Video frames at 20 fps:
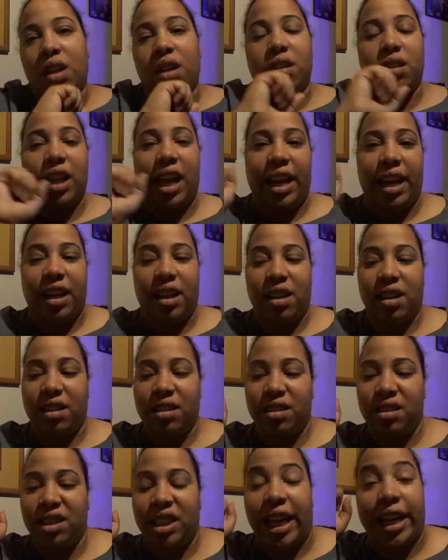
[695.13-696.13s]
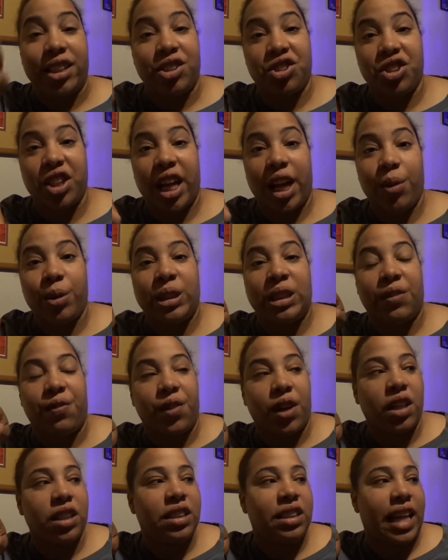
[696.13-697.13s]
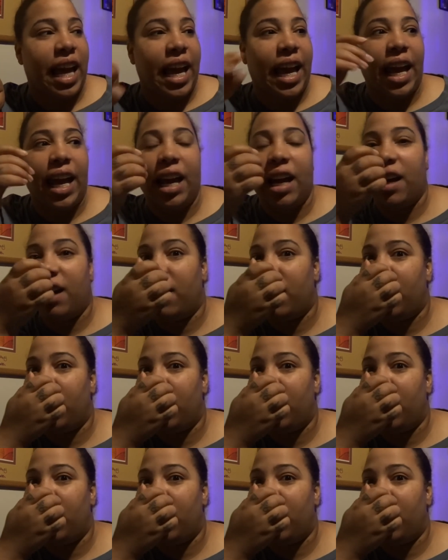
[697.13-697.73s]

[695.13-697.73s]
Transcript: Like, yesterday was the first day